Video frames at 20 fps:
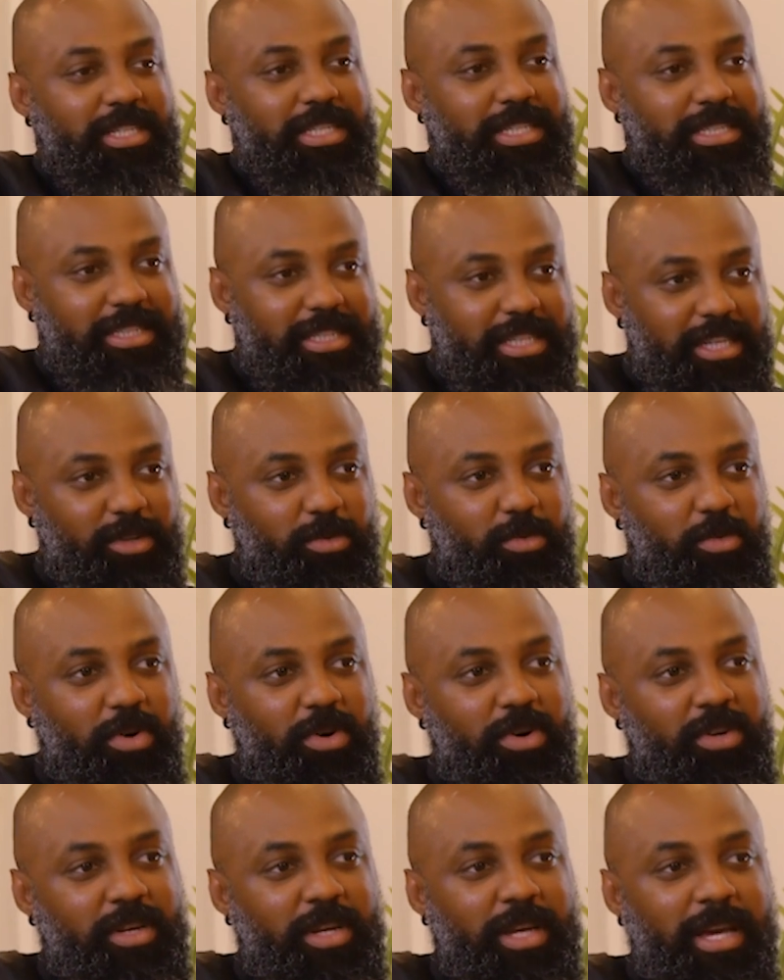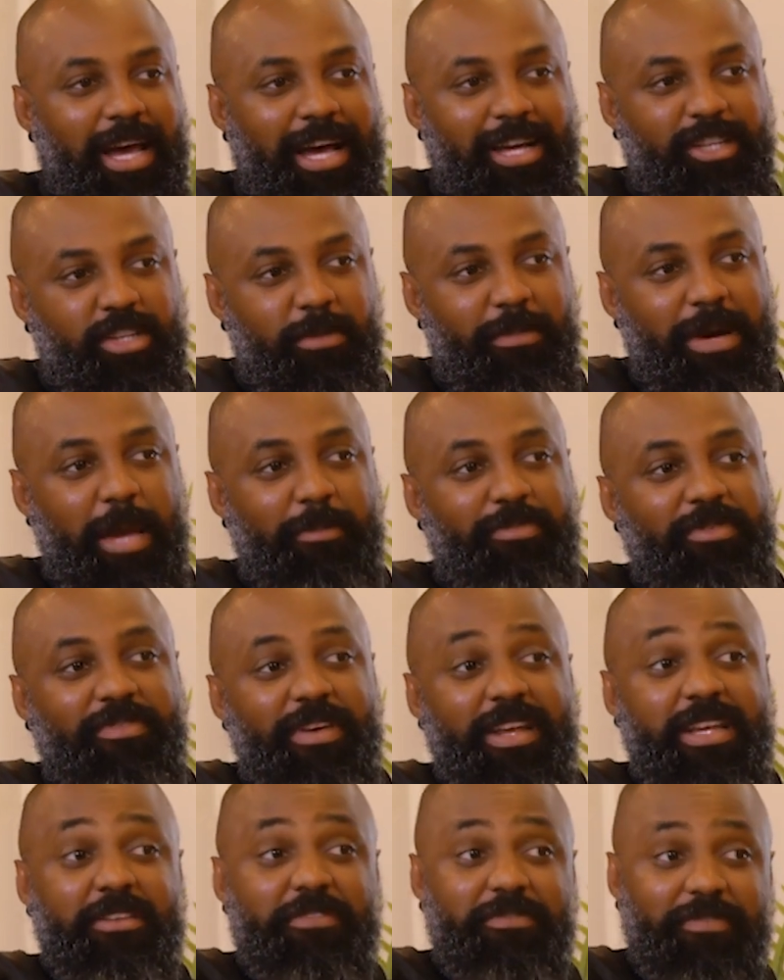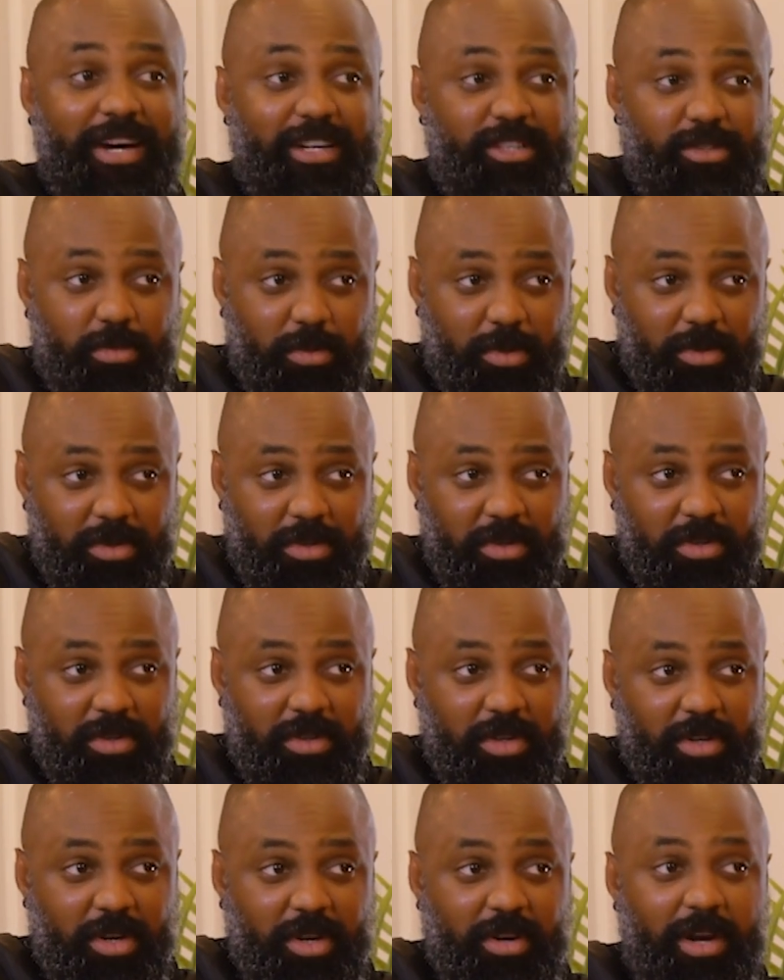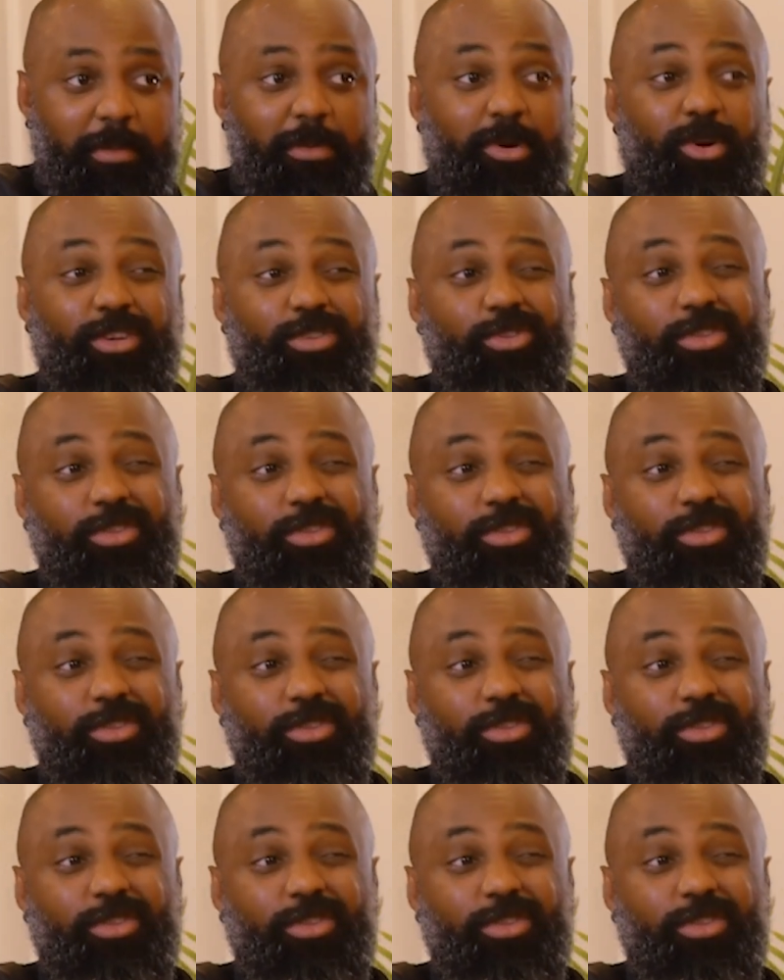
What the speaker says: the thin one, and some I prefer the fat one. Because